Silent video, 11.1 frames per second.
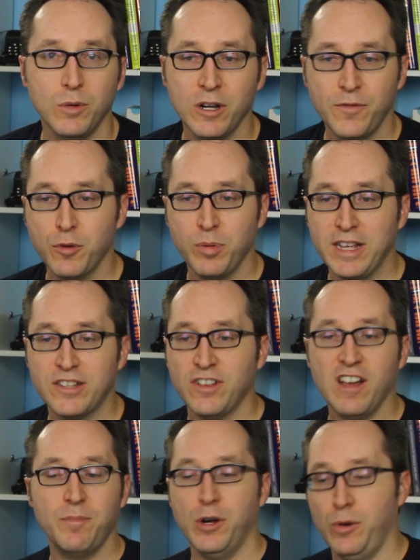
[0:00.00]
What if you were playing
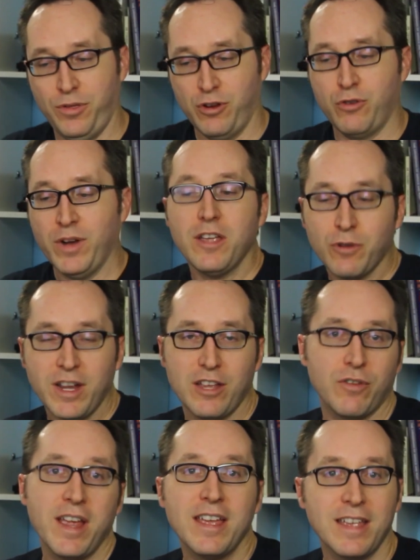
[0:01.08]
softball with your
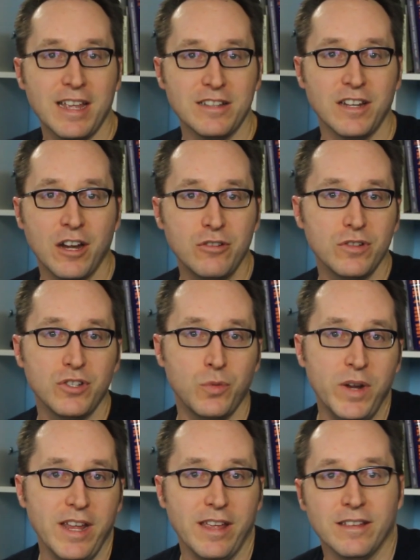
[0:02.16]
great-great-grandkids at
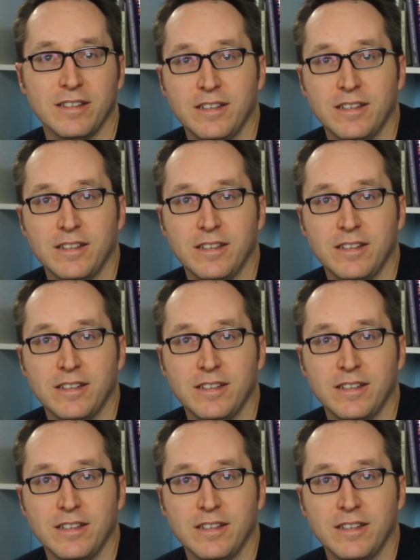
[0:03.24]
120?